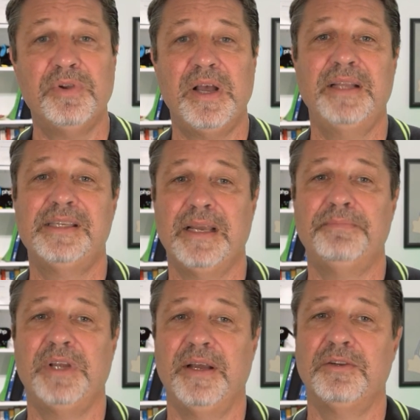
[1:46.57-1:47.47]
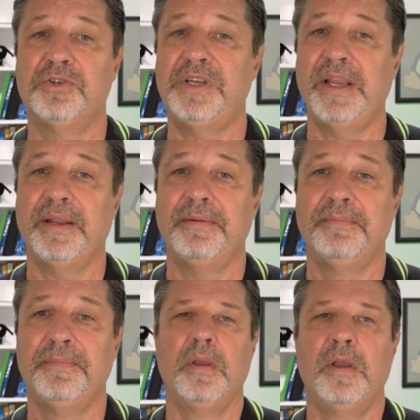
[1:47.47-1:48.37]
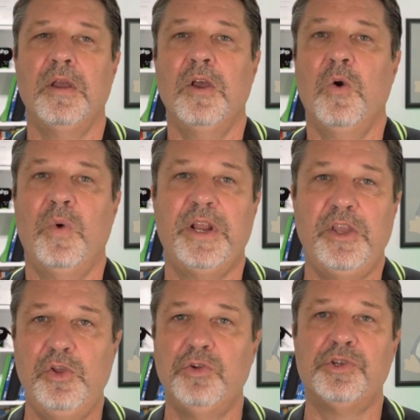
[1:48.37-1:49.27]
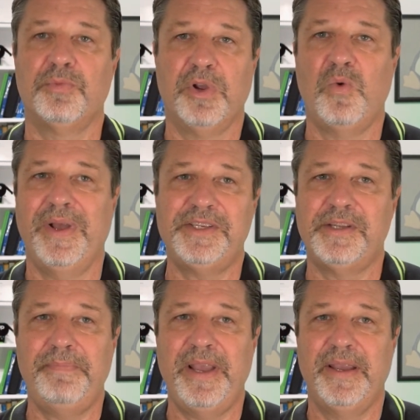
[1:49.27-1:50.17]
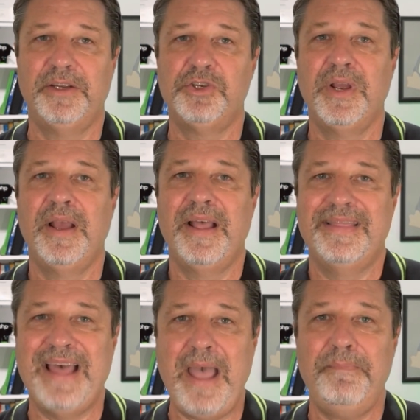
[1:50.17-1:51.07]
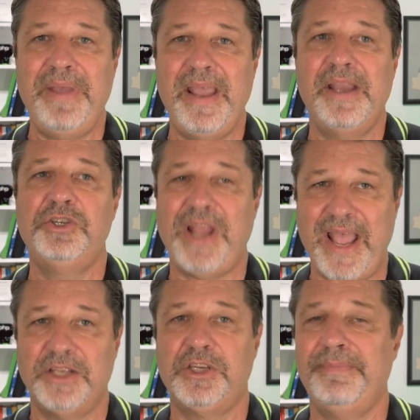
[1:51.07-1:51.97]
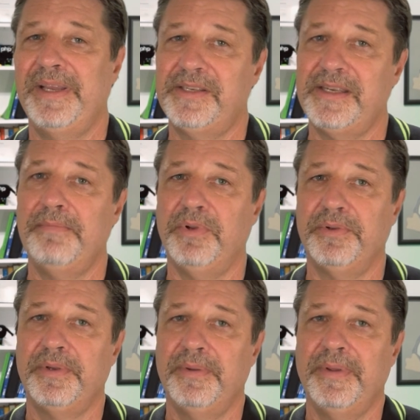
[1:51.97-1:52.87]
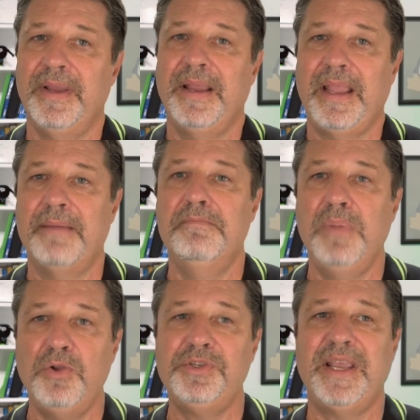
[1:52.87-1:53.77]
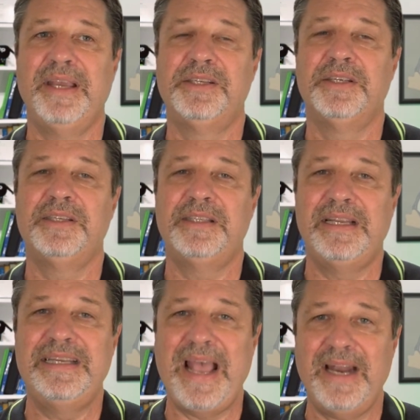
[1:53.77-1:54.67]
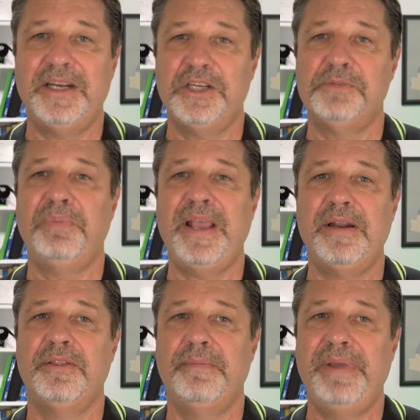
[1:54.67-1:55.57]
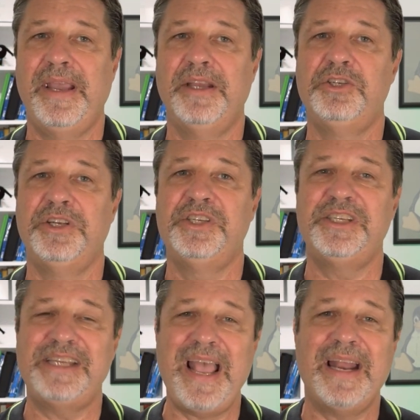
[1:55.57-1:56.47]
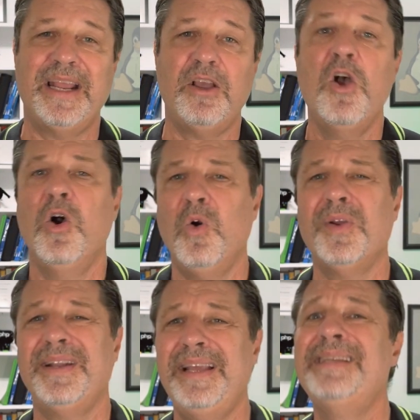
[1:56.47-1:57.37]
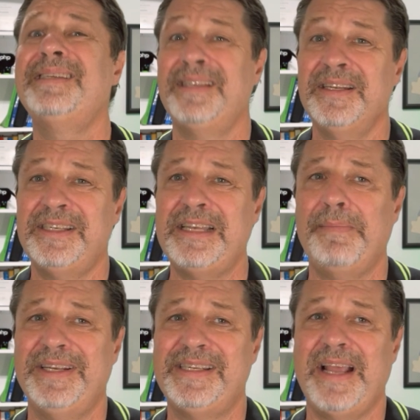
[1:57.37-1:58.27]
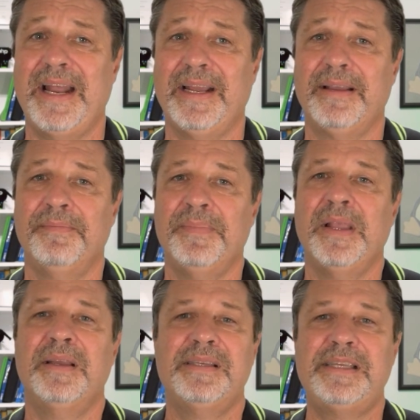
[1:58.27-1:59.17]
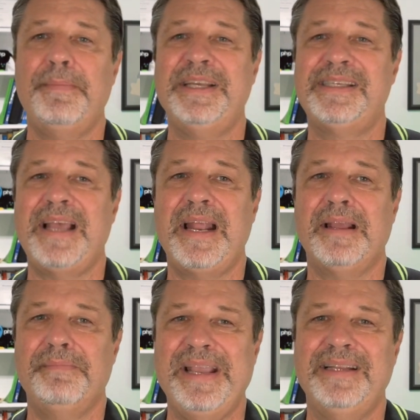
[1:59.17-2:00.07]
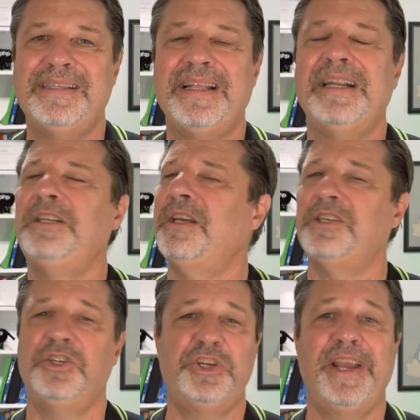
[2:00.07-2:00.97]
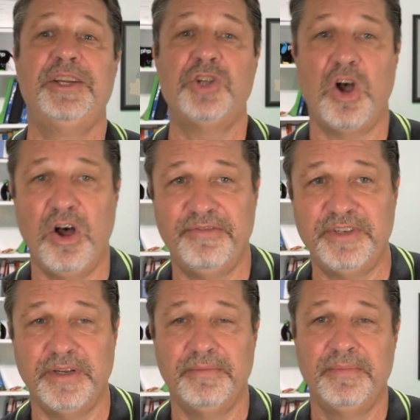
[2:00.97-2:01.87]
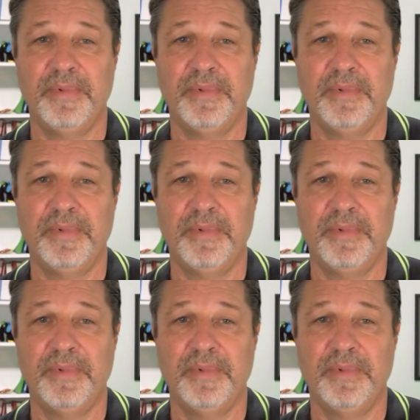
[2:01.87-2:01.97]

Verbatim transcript: concept to understand. When a user requests a page, that page has to be assembled. In most cases, the data displayed on the page is static, or at least semi-static. Semi-static means that it doesn't change often.